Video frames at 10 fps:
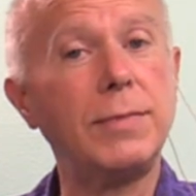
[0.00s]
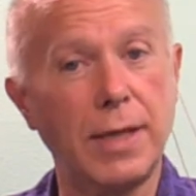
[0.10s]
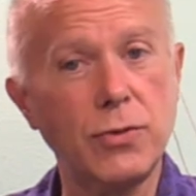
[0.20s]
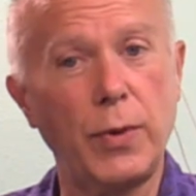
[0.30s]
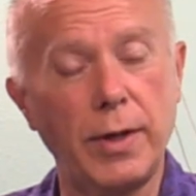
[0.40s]

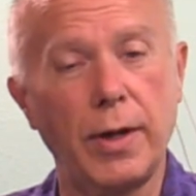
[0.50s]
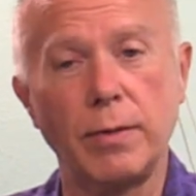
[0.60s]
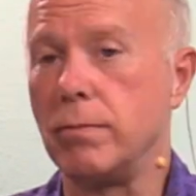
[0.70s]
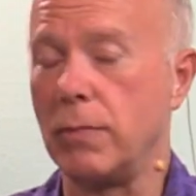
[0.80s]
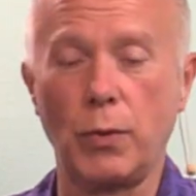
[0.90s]
yes we do,
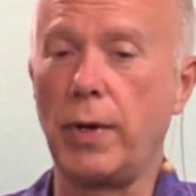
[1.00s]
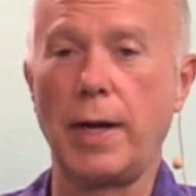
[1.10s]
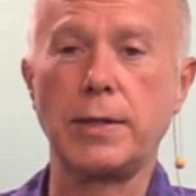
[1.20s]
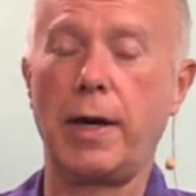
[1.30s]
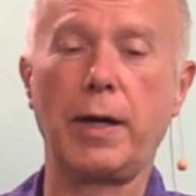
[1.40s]
but we're
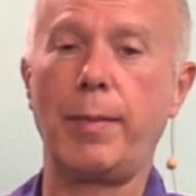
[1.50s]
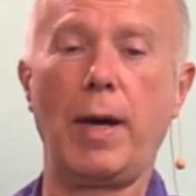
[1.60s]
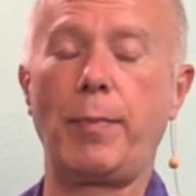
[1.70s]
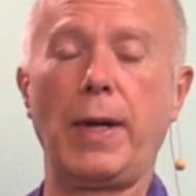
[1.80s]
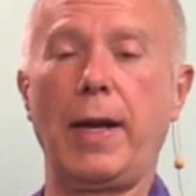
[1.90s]
not talking
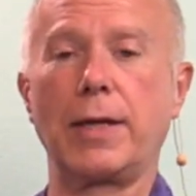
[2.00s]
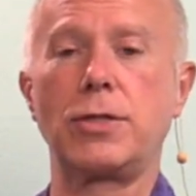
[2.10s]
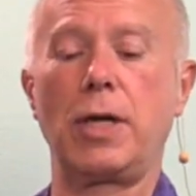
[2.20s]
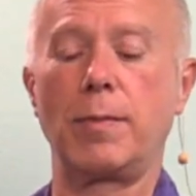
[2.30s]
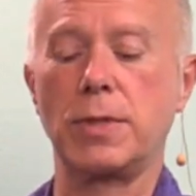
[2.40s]
about P L X
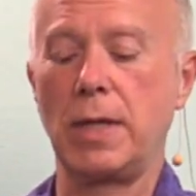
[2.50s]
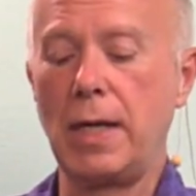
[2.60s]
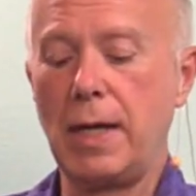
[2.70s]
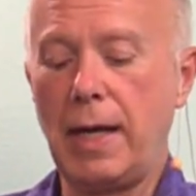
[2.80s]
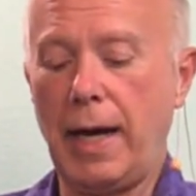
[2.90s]
chips.
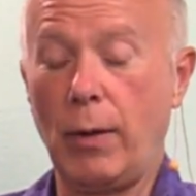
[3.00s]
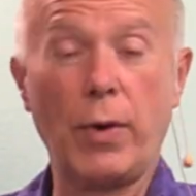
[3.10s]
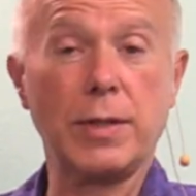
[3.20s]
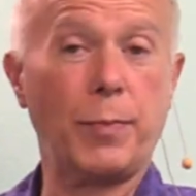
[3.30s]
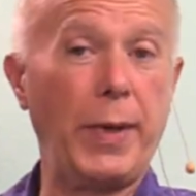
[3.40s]
And
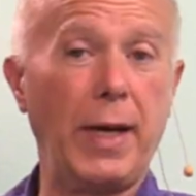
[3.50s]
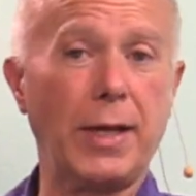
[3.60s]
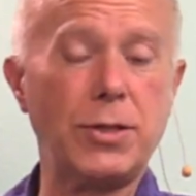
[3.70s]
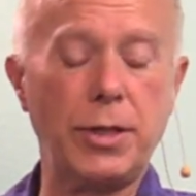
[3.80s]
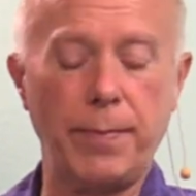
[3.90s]
what is a P L
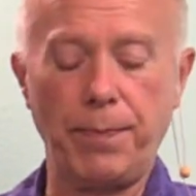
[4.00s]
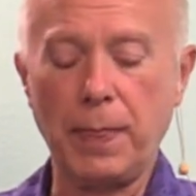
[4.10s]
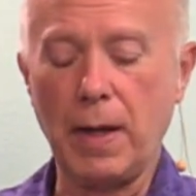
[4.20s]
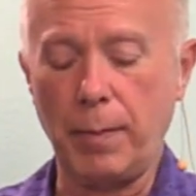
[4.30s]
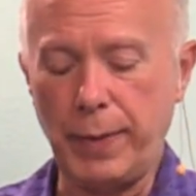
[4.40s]
X chip?
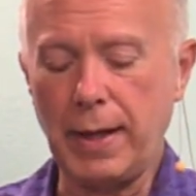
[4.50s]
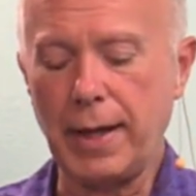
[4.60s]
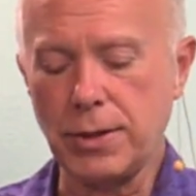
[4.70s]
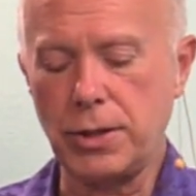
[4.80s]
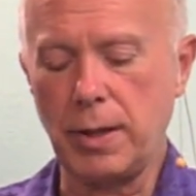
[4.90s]
A P L
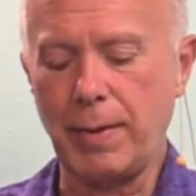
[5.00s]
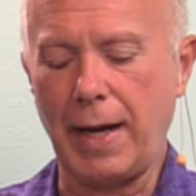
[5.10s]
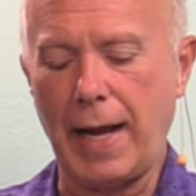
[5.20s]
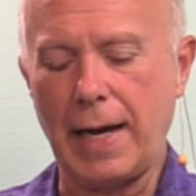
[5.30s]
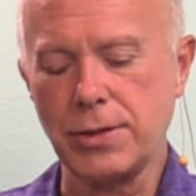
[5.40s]
X chip
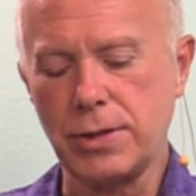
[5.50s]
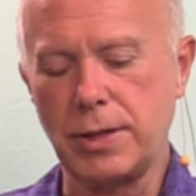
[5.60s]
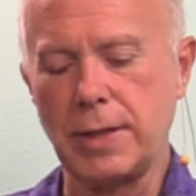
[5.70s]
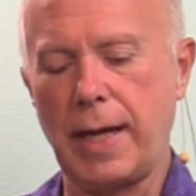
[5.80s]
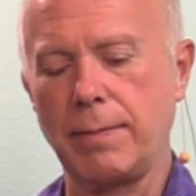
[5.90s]
allows us
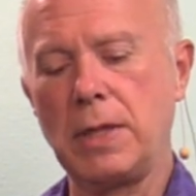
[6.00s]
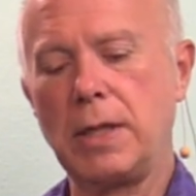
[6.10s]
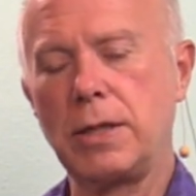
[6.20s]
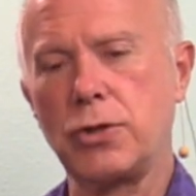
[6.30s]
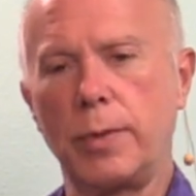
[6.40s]
to take
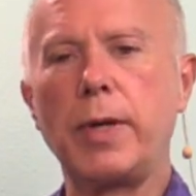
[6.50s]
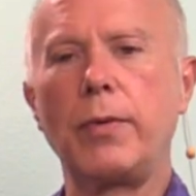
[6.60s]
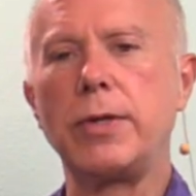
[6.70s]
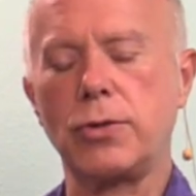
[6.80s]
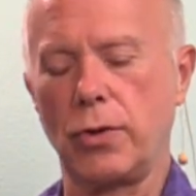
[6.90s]
so many
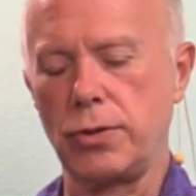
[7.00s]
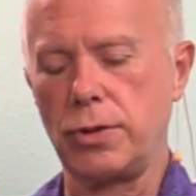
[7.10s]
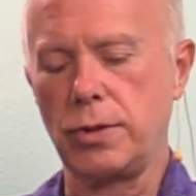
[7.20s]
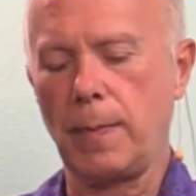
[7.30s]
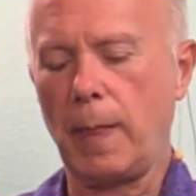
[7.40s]

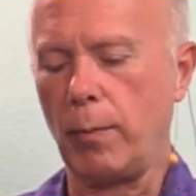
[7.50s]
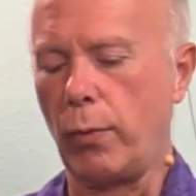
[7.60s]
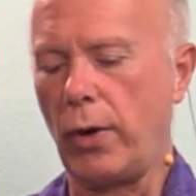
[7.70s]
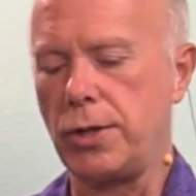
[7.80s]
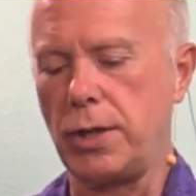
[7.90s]
resources,
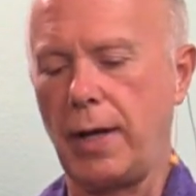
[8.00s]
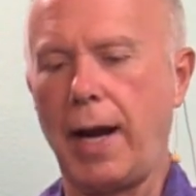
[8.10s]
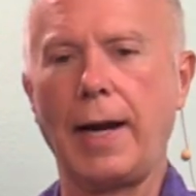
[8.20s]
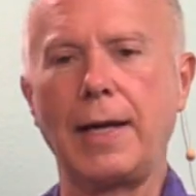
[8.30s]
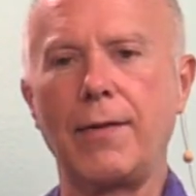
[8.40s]
bridge it,
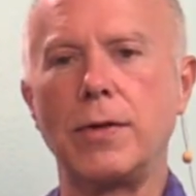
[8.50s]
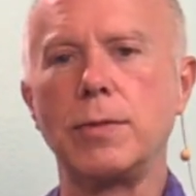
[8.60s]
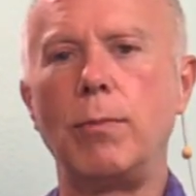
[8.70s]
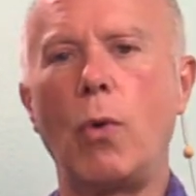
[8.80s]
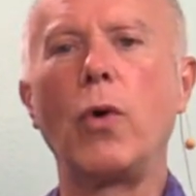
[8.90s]
and give
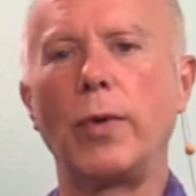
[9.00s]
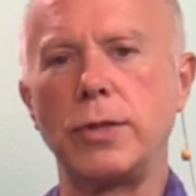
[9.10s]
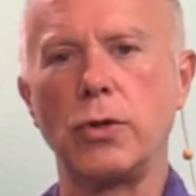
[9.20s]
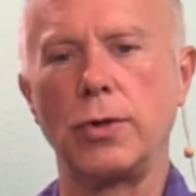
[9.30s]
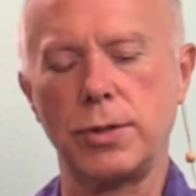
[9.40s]
us more
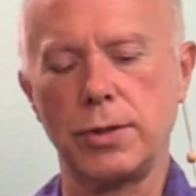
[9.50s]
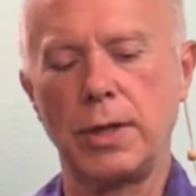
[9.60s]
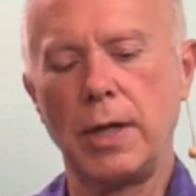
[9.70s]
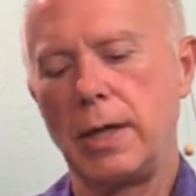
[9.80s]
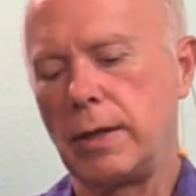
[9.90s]
resources.
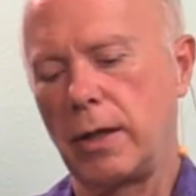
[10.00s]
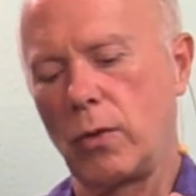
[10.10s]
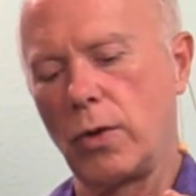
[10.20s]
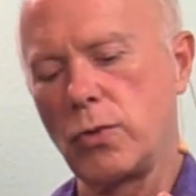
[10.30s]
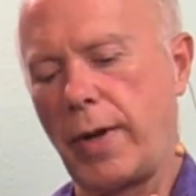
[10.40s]
In other
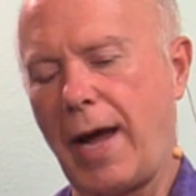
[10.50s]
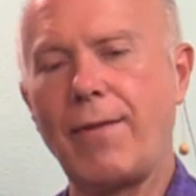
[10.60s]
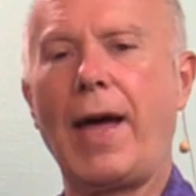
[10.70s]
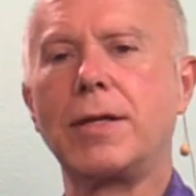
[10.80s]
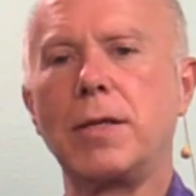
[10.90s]
words, we have
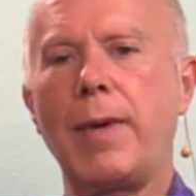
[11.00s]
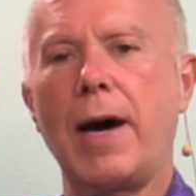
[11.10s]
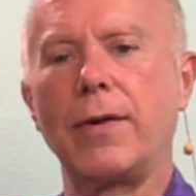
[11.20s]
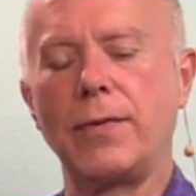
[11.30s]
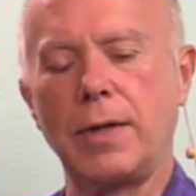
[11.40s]
X
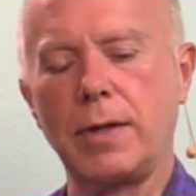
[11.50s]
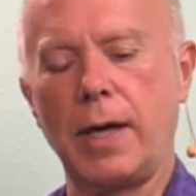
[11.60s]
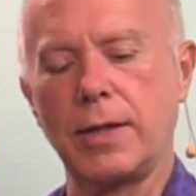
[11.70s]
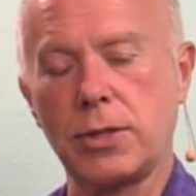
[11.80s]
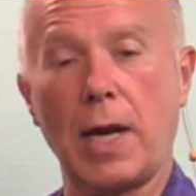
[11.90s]
amount of
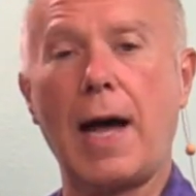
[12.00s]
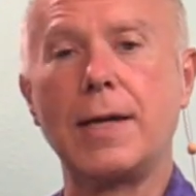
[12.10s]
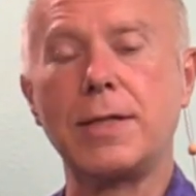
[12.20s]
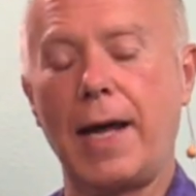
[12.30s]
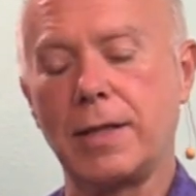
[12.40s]
uh,
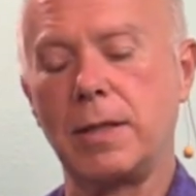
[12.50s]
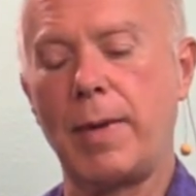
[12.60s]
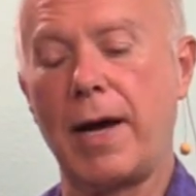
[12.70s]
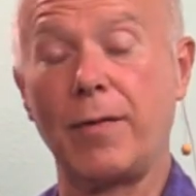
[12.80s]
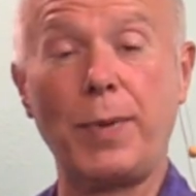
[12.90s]
slots, X
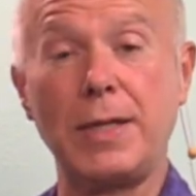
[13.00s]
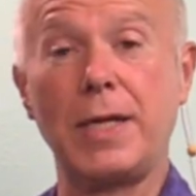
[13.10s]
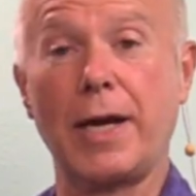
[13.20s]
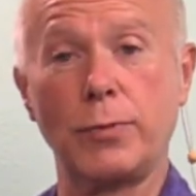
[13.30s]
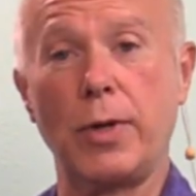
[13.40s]
amount of P
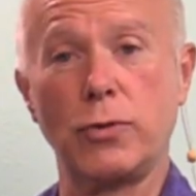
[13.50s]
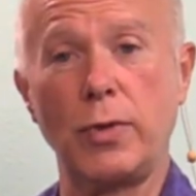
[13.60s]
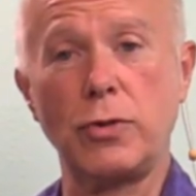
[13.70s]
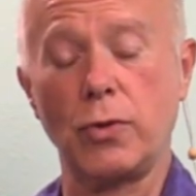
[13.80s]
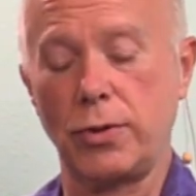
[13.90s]
C I Express
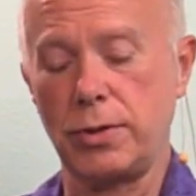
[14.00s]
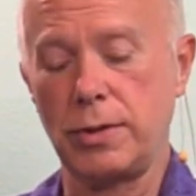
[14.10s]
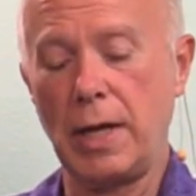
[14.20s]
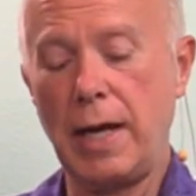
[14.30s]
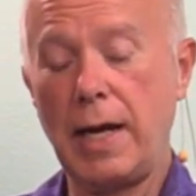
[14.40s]

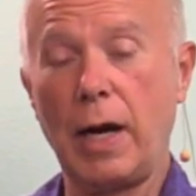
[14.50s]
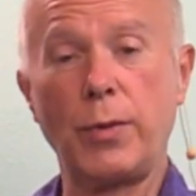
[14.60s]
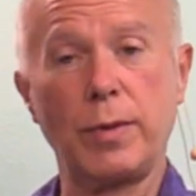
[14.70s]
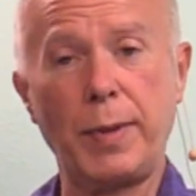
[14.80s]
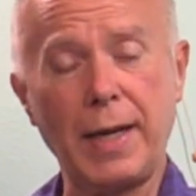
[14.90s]
resources, and
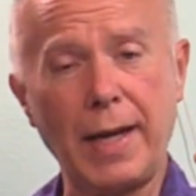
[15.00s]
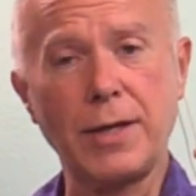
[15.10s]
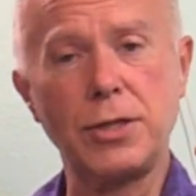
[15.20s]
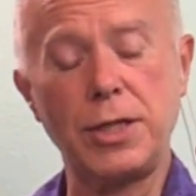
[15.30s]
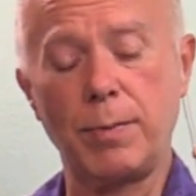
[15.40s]
with a P L
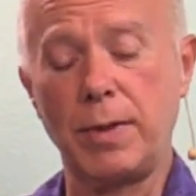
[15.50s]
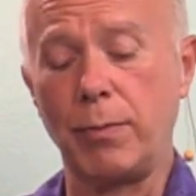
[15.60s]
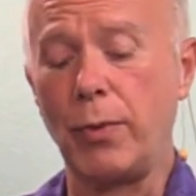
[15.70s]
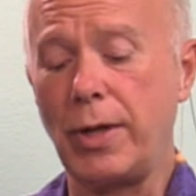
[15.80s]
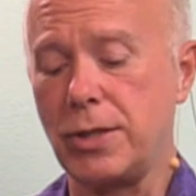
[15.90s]
X chip
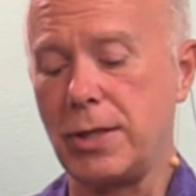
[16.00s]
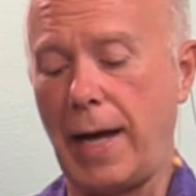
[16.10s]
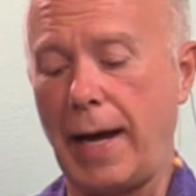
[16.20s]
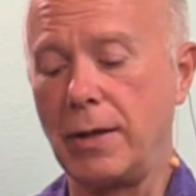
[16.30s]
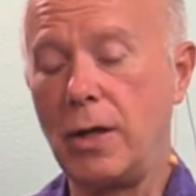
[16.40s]
that bridges
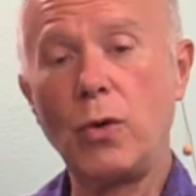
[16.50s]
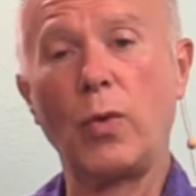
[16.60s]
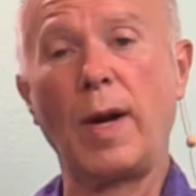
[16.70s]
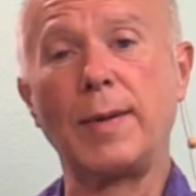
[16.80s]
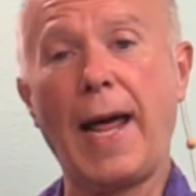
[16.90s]
that,
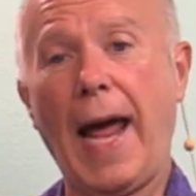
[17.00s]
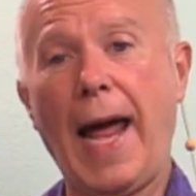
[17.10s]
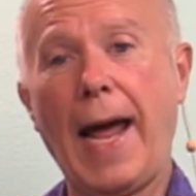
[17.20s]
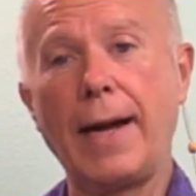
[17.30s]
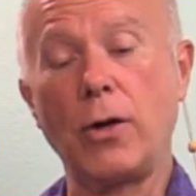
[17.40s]
we're able to
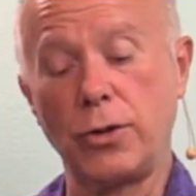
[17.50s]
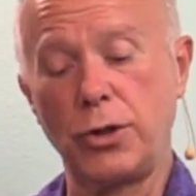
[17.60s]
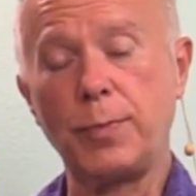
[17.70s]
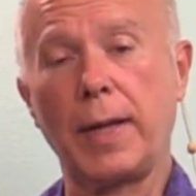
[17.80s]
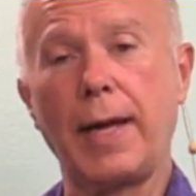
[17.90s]
add or
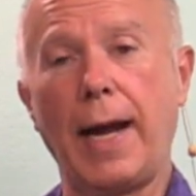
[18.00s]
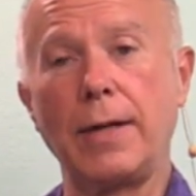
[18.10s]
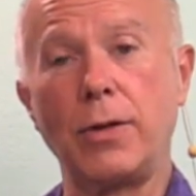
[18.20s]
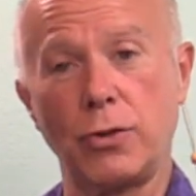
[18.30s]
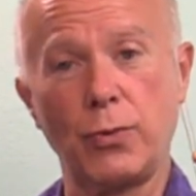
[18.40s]

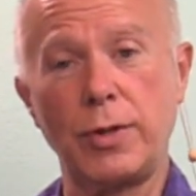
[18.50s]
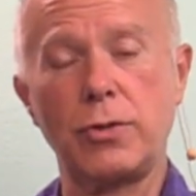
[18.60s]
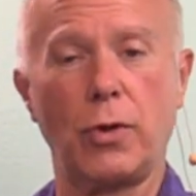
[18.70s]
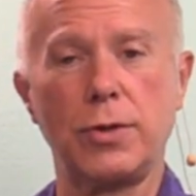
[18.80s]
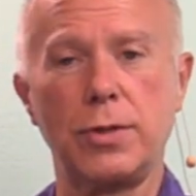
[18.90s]
duplicate those
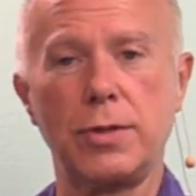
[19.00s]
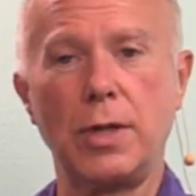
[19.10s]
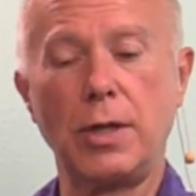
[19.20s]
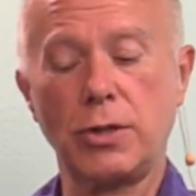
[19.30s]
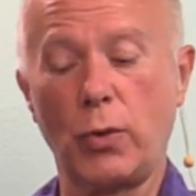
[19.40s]
resources
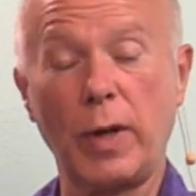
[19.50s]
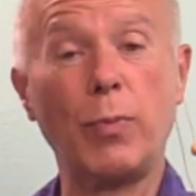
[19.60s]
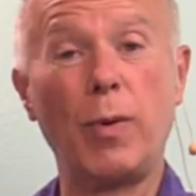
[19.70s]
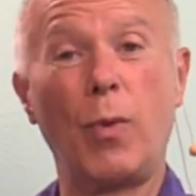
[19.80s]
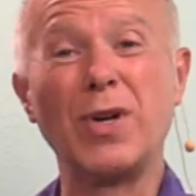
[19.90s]
so we can
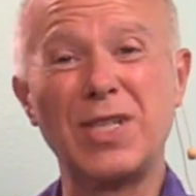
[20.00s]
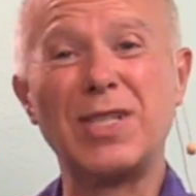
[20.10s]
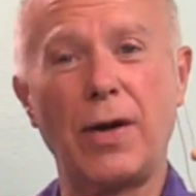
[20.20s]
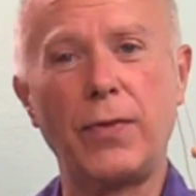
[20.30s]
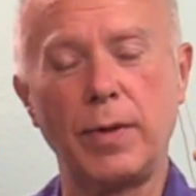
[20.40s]
put more
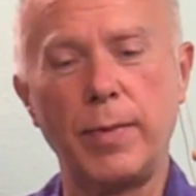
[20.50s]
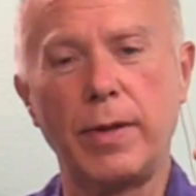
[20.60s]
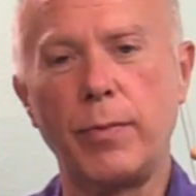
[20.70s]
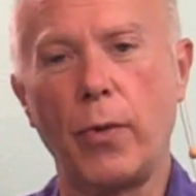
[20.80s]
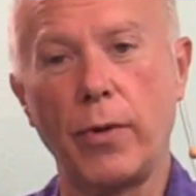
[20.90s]
stuff on the
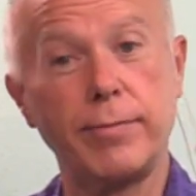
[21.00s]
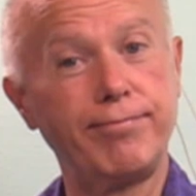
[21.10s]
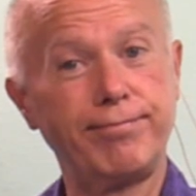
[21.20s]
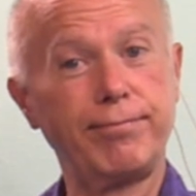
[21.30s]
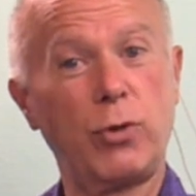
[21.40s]
motherboard,
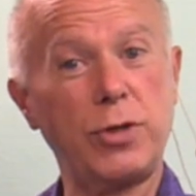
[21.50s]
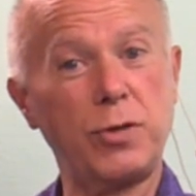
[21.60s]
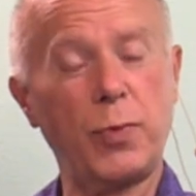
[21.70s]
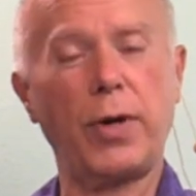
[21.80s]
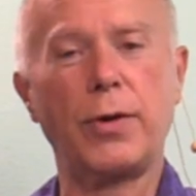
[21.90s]
which
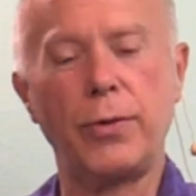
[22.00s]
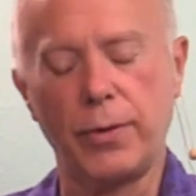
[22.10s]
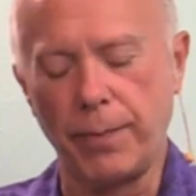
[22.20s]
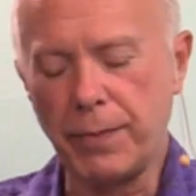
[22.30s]
is pretty cool.